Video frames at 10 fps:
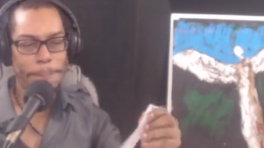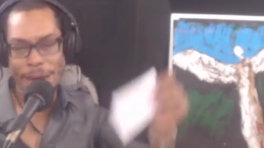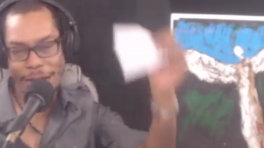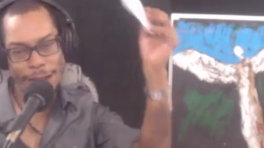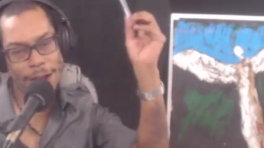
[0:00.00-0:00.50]

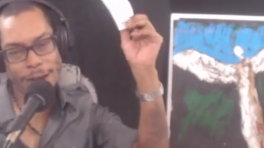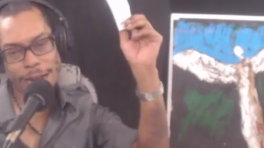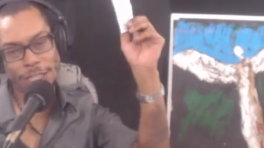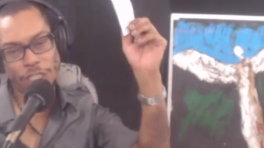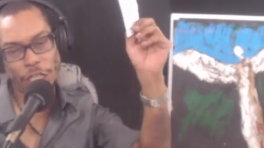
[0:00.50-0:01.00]
Bang. All
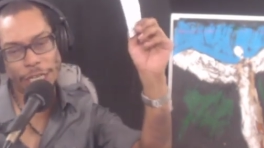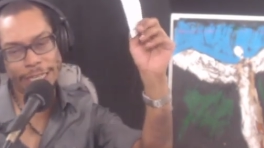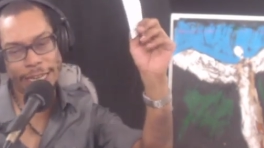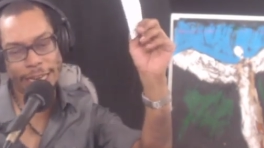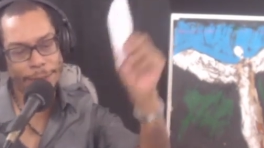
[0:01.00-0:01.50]
right, let's chill and
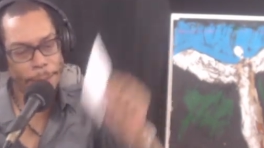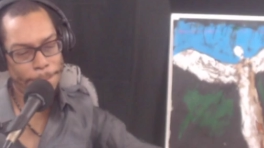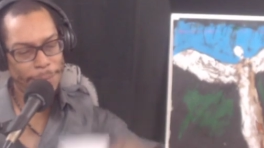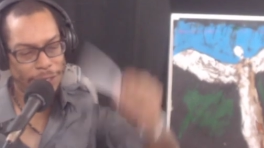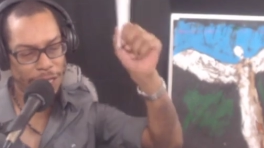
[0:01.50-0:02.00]
kill it.
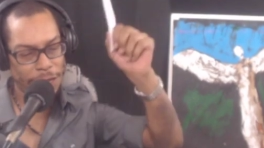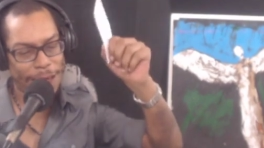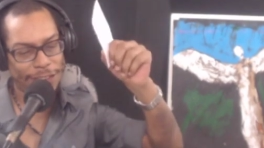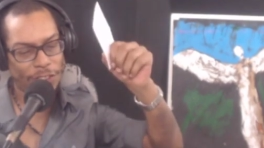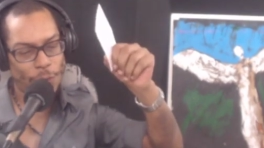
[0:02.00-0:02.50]
Let's get you
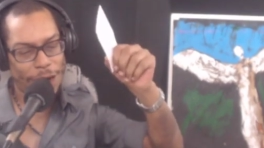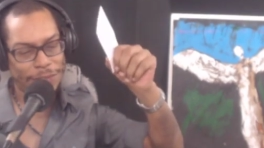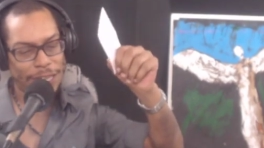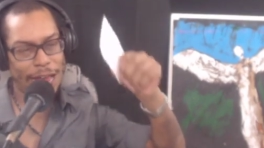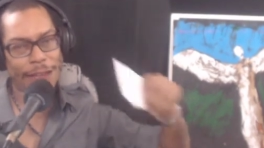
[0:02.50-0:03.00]
back to your
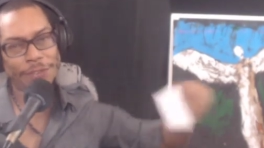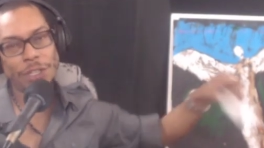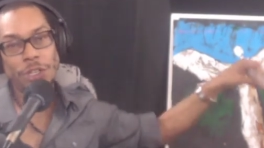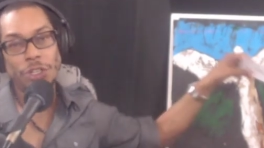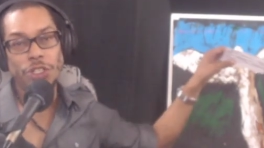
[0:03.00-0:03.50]
wives and lives.
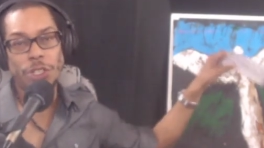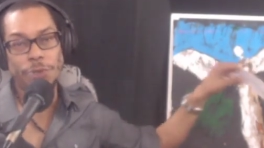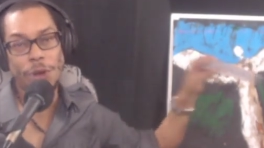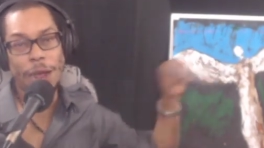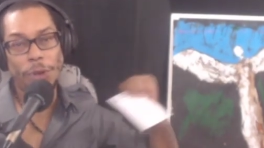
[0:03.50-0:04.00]

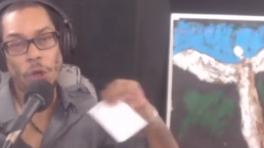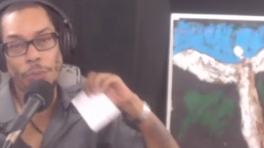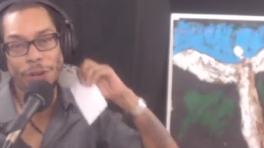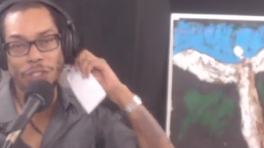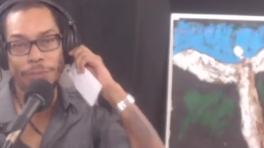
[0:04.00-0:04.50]
Subscribe below,
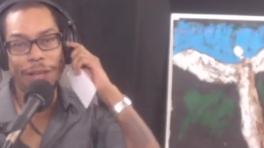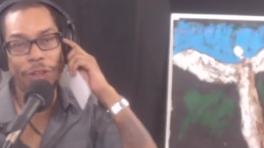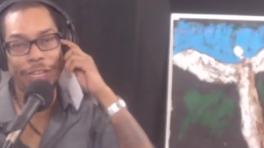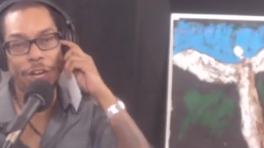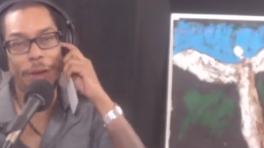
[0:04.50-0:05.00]
press the bell.
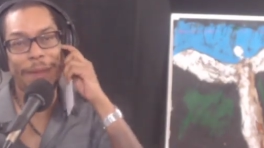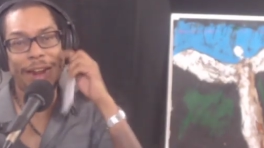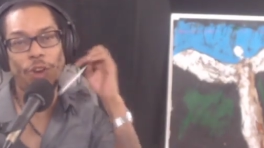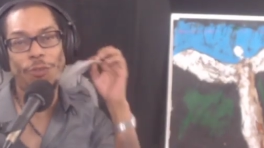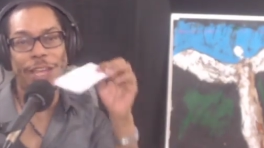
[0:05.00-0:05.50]
You get
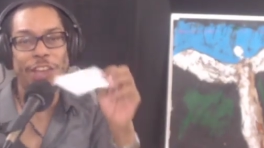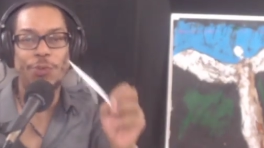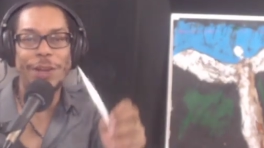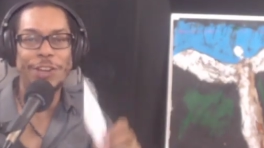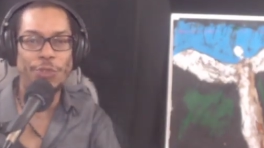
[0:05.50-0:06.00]
automatic
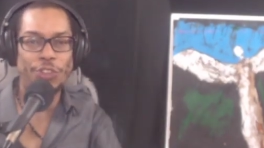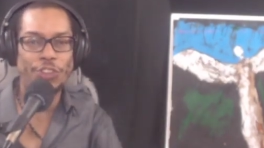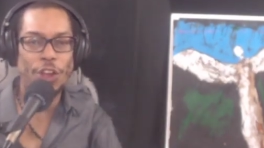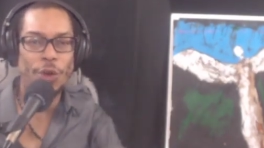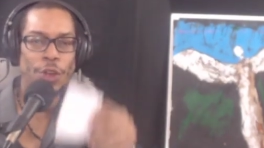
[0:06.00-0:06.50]
notification when I do the
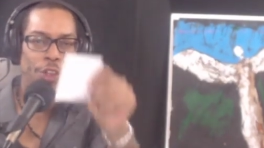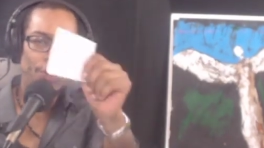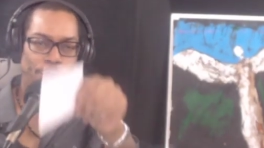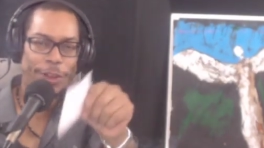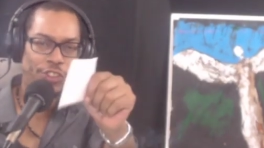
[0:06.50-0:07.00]
show.
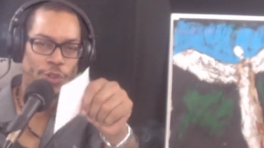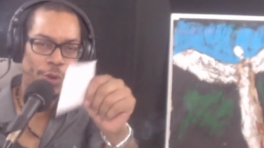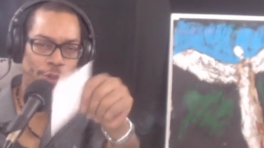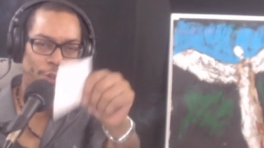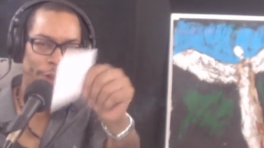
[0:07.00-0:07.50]
The greatest show
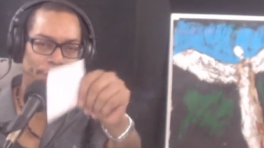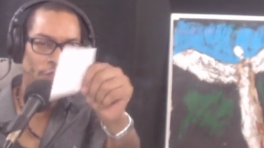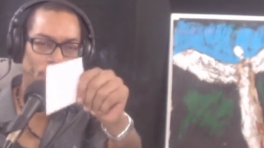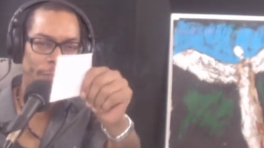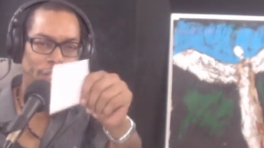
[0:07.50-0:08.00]
on earth, the greatest
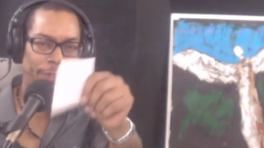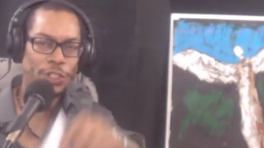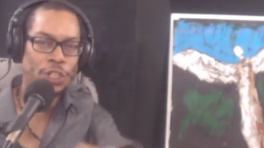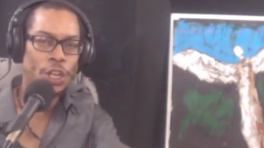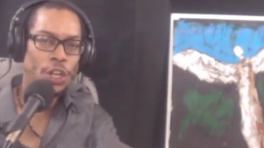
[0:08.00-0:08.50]
show in the
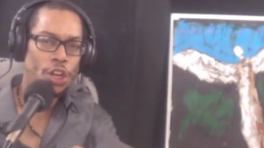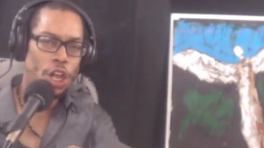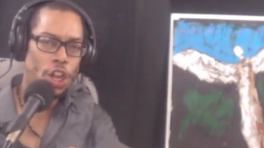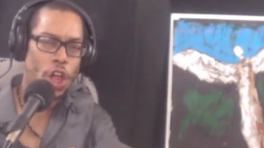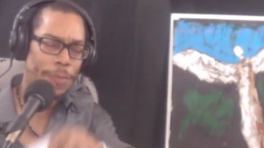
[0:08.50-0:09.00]
multiverse.
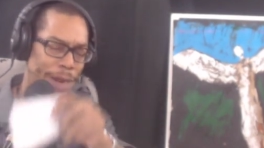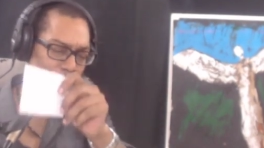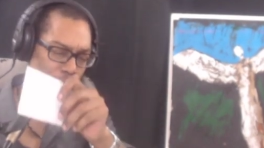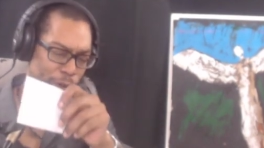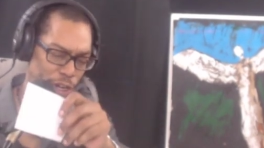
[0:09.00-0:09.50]
Look, look, my
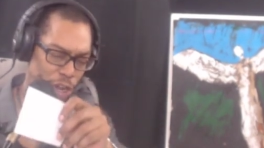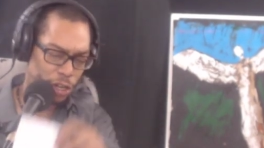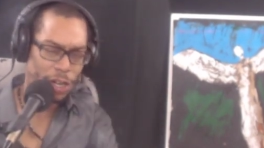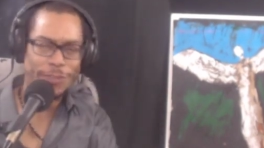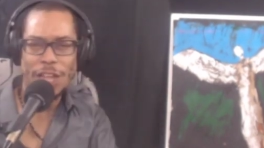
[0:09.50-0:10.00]
name's Shomari
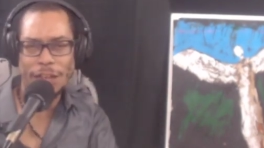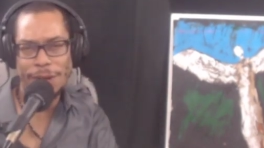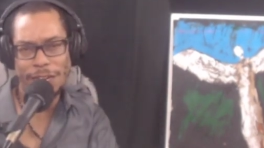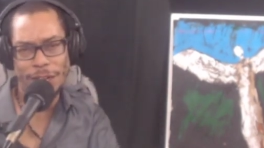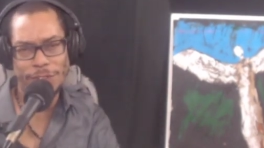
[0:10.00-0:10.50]
Clarke. Love talking
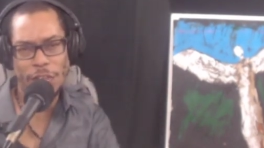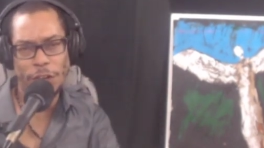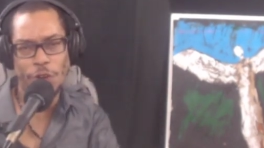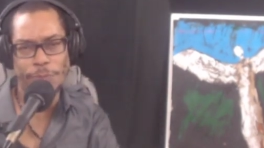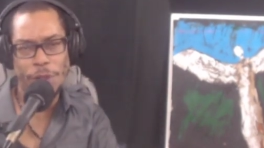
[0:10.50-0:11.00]
money, love
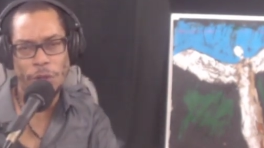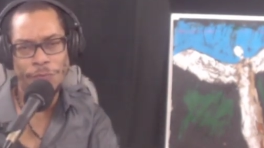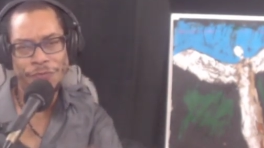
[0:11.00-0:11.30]
talking crypto.